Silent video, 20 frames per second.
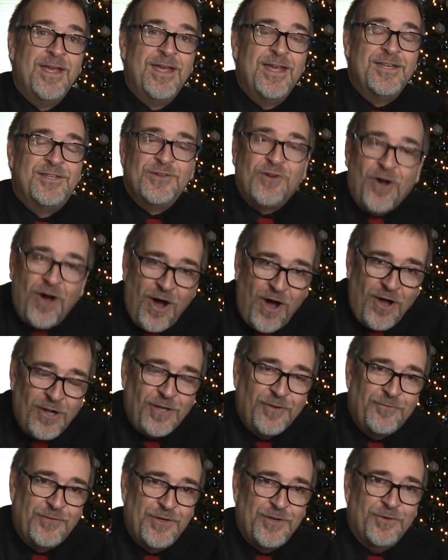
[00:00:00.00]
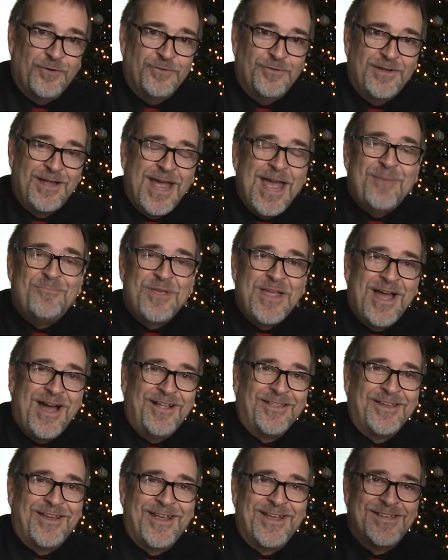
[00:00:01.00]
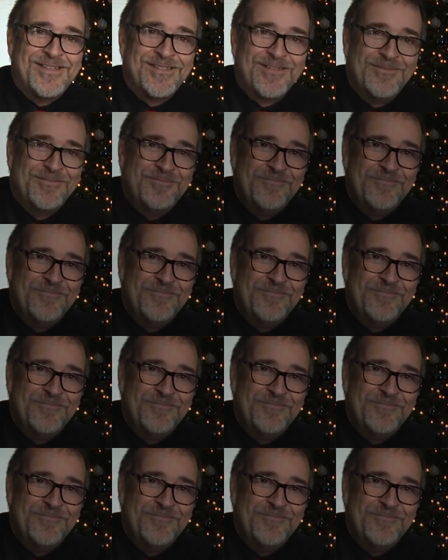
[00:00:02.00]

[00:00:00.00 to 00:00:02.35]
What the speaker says: And to all of you, happy holidays.